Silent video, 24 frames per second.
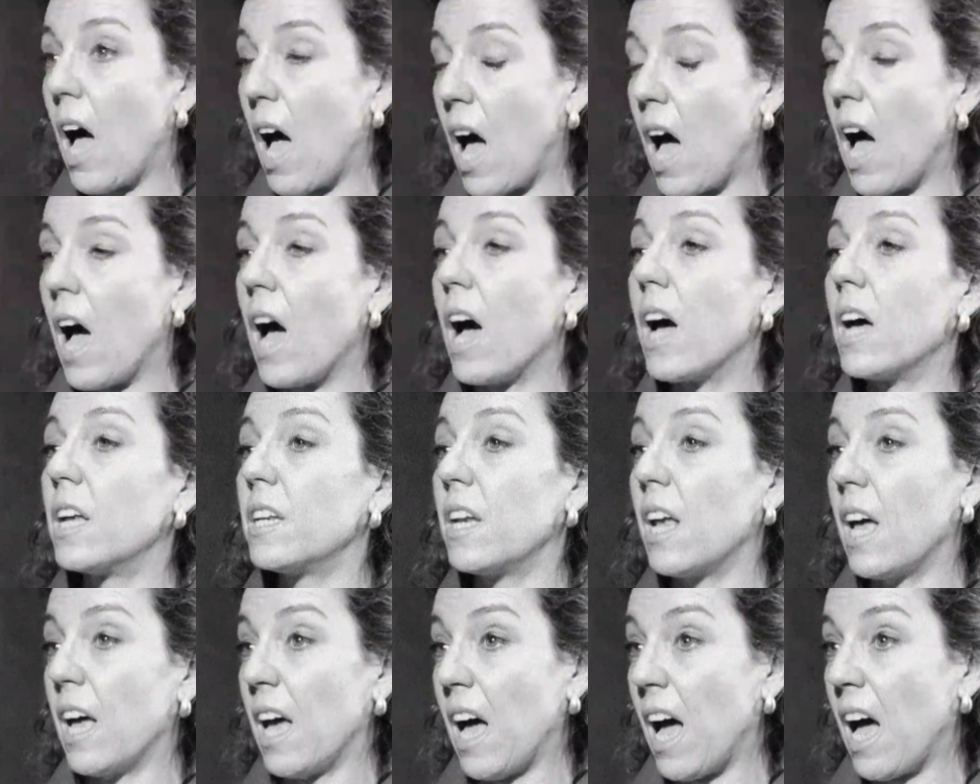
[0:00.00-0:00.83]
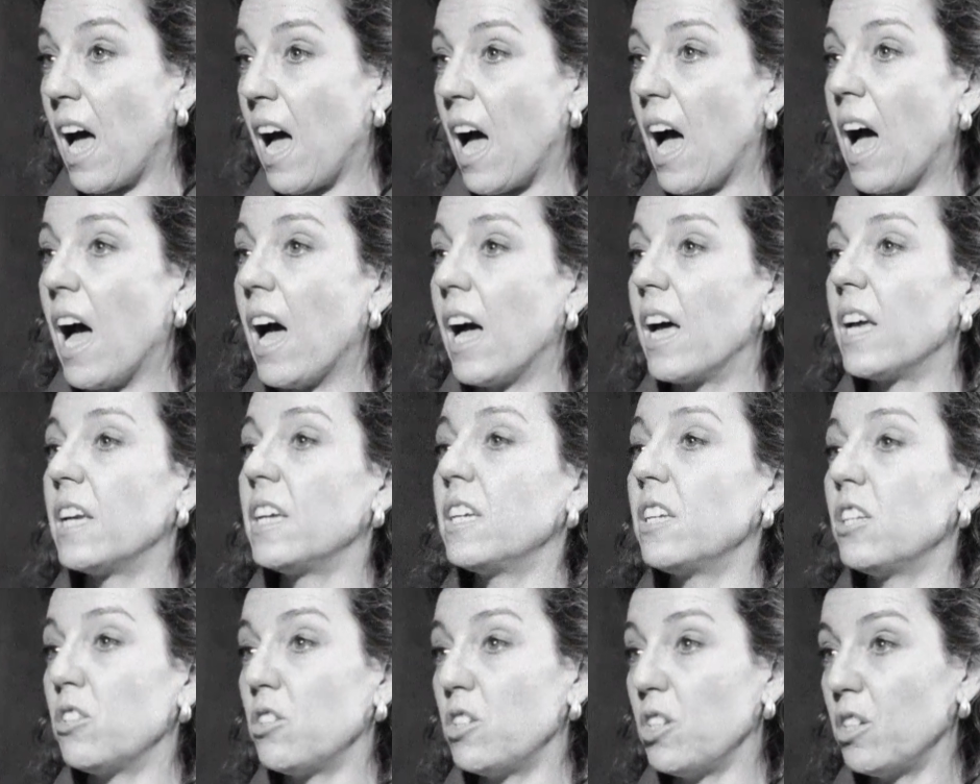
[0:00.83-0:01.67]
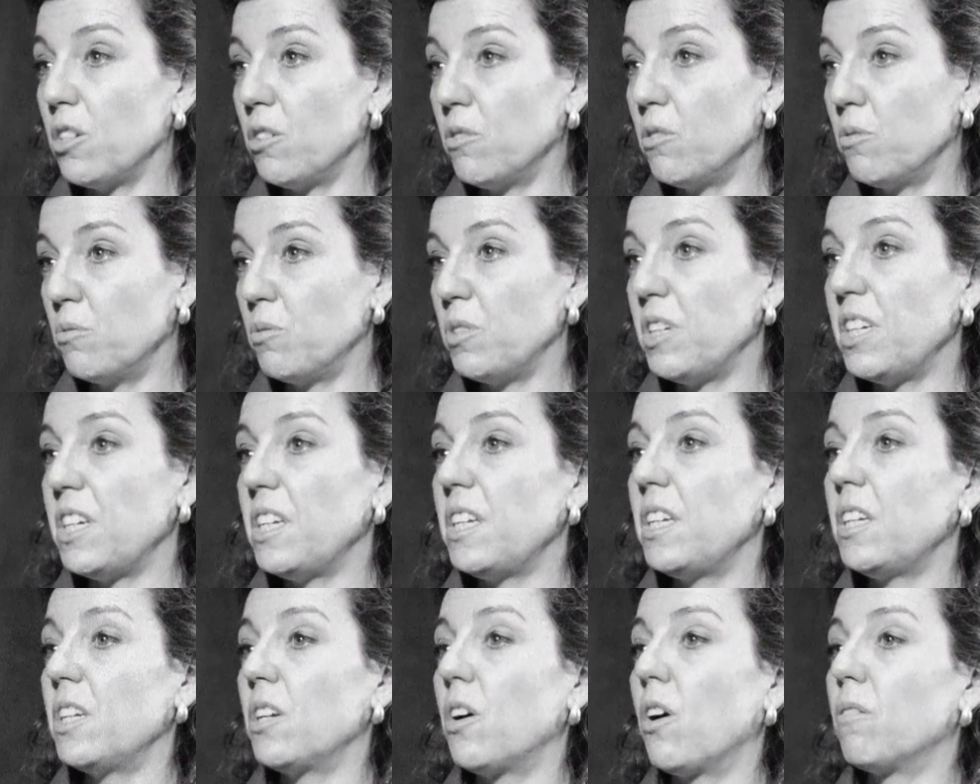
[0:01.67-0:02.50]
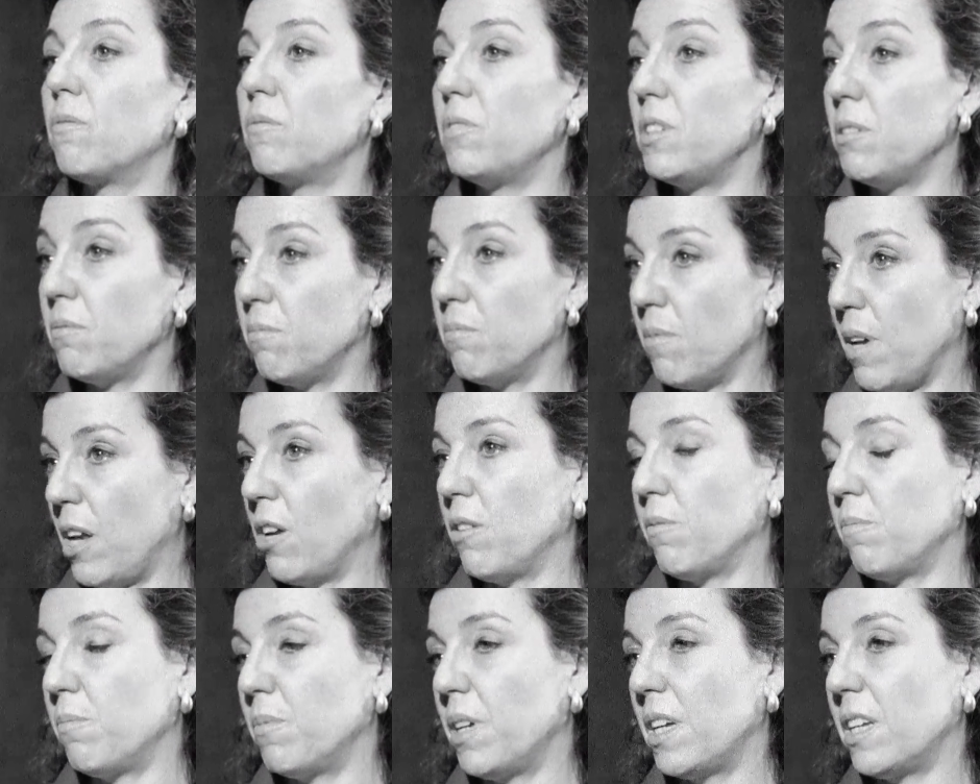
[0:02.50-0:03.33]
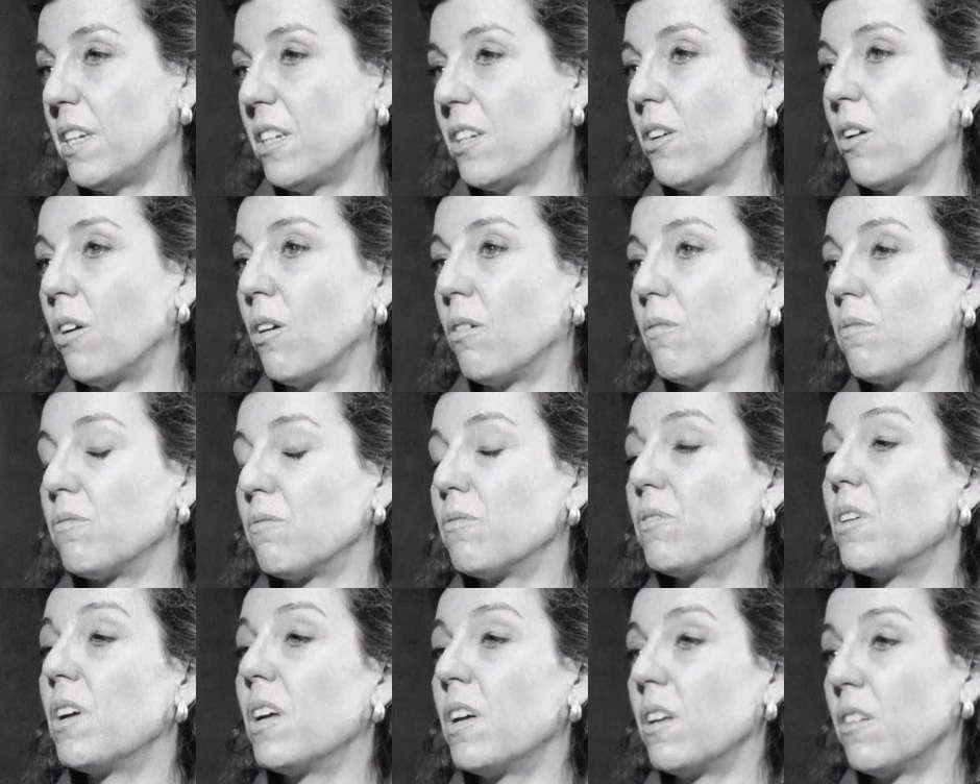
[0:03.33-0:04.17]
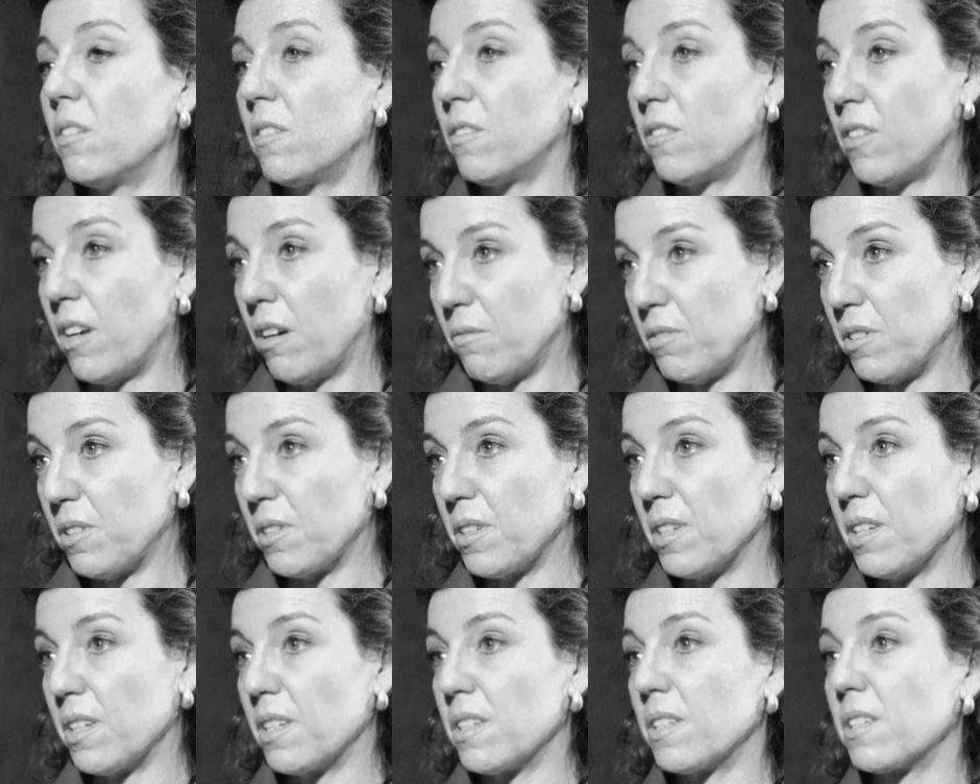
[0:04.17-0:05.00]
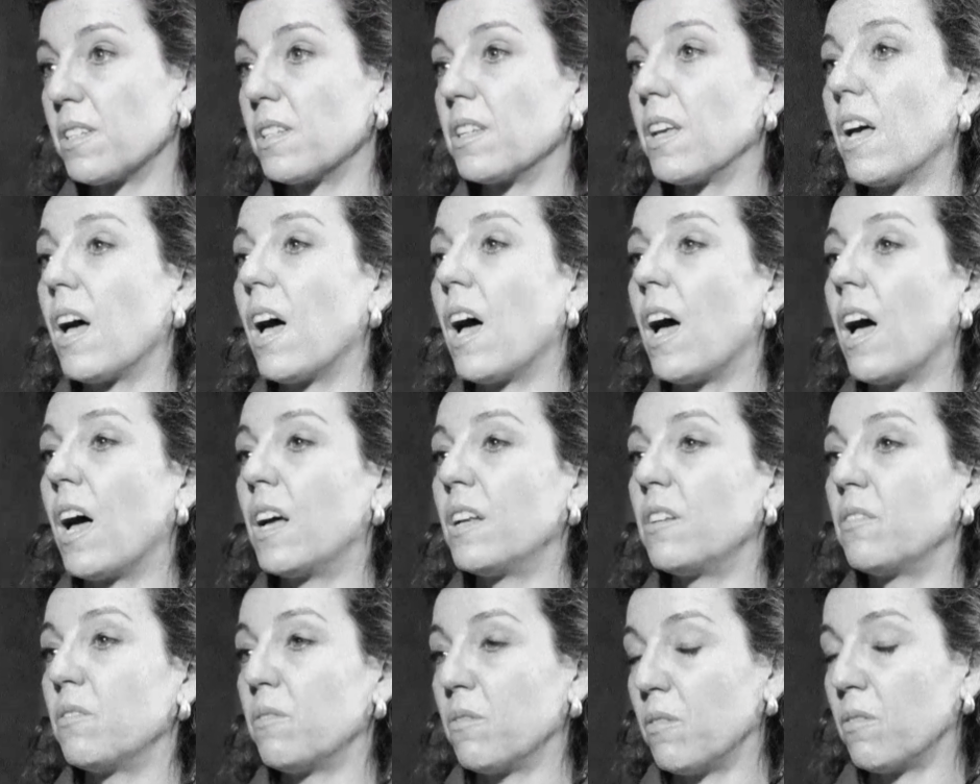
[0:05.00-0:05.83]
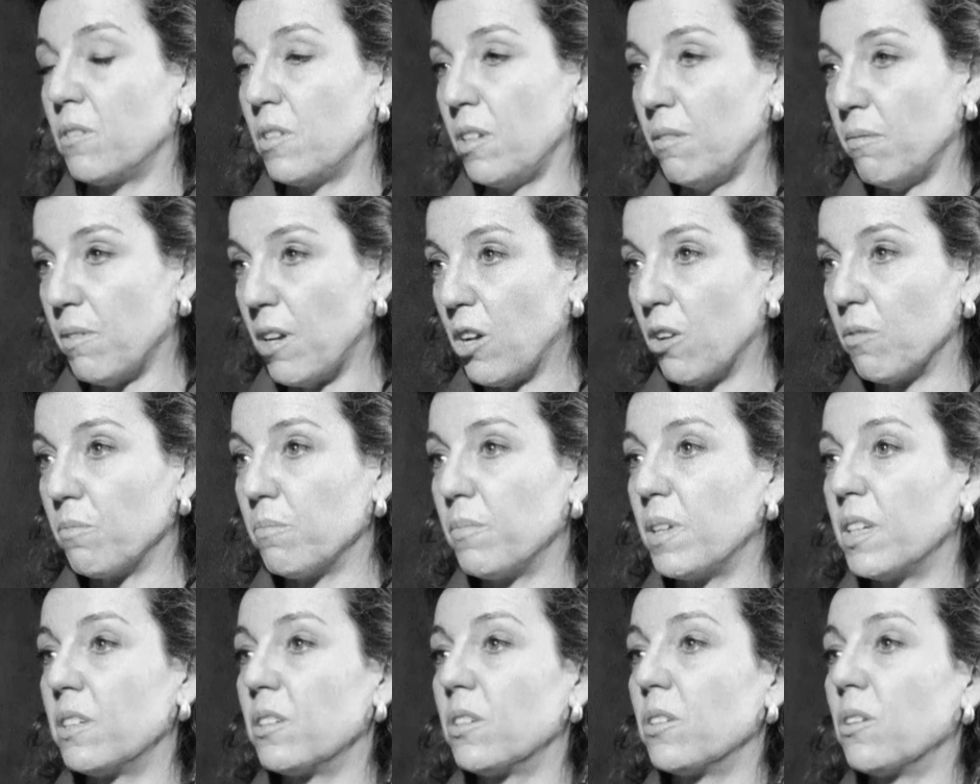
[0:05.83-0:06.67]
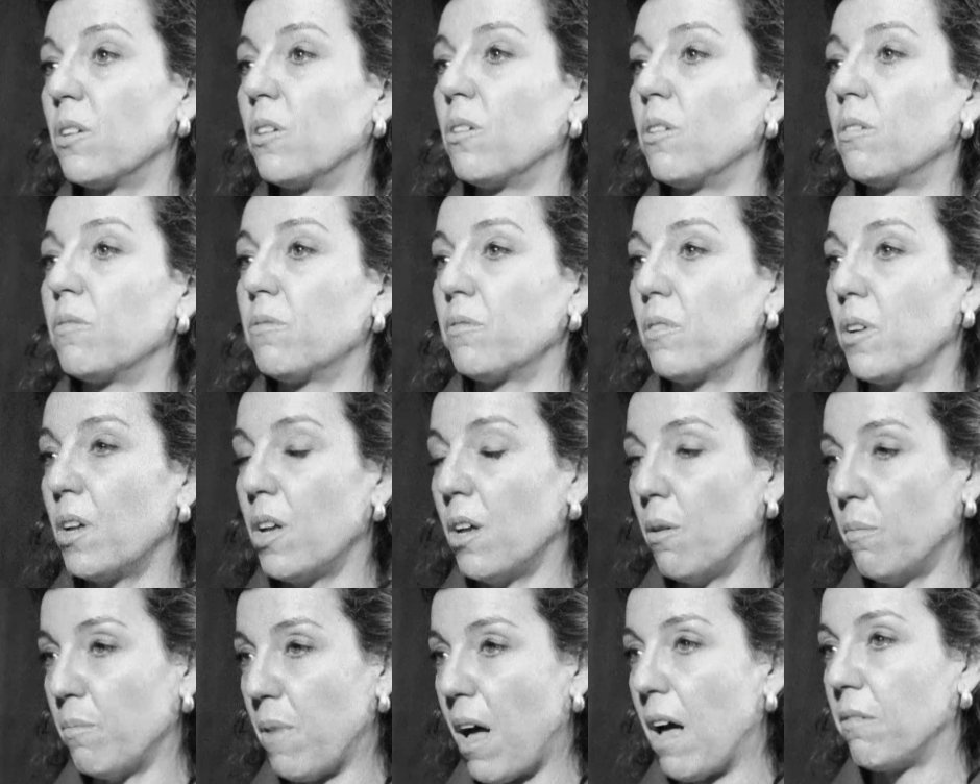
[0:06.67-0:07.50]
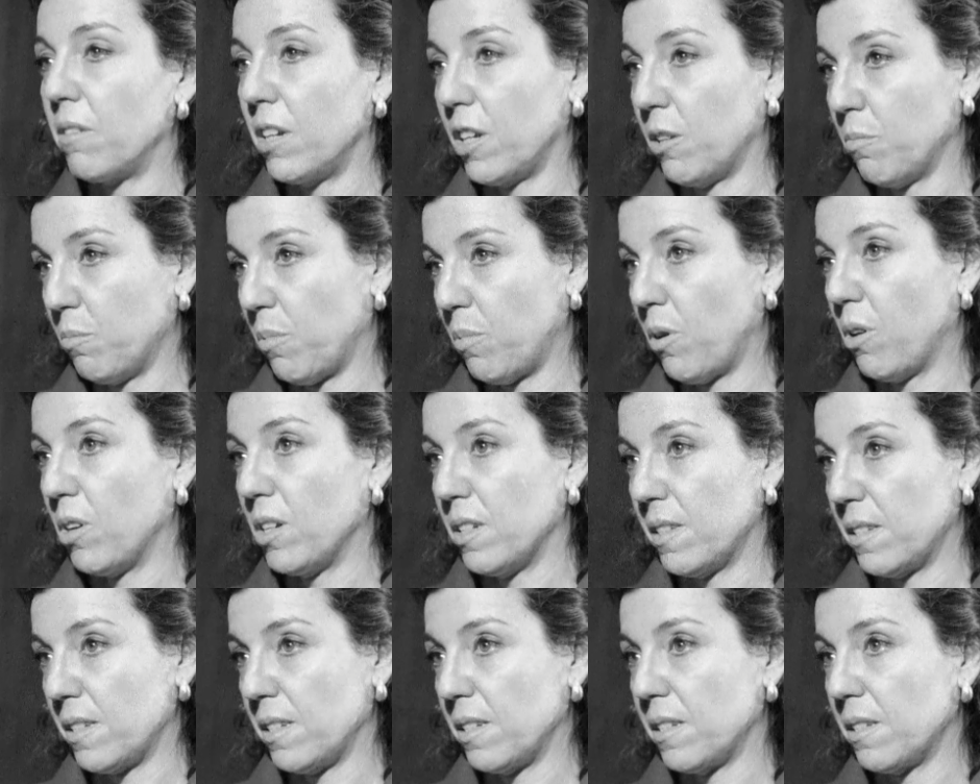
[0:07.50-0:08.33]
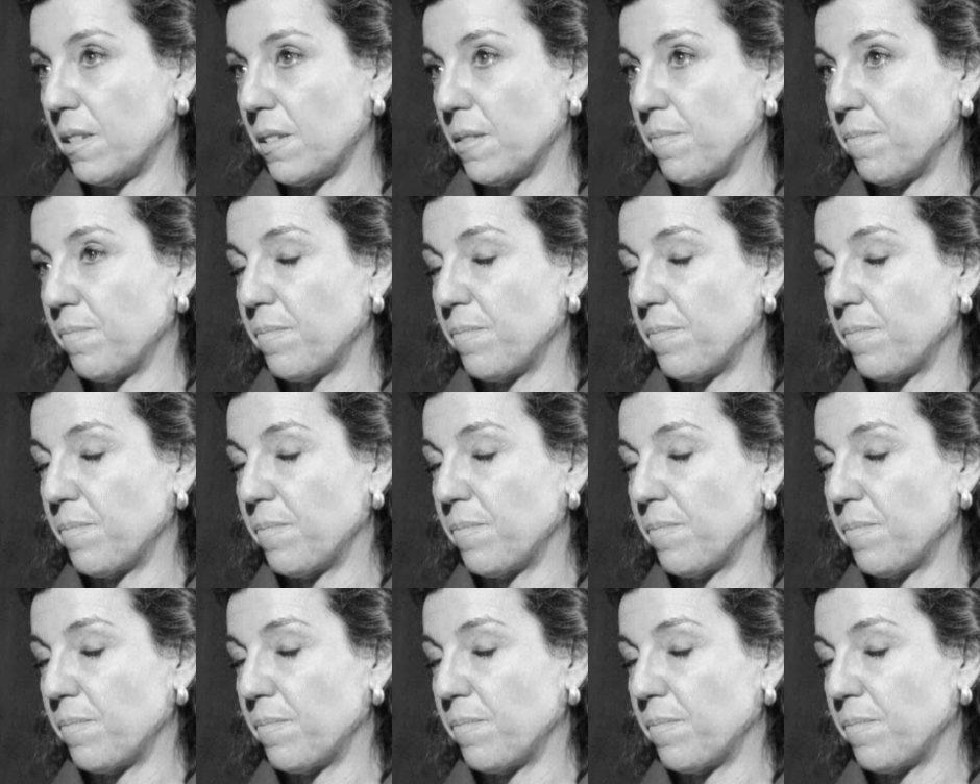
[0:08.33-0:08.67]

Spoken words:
and high degree of development of services and development of public policies.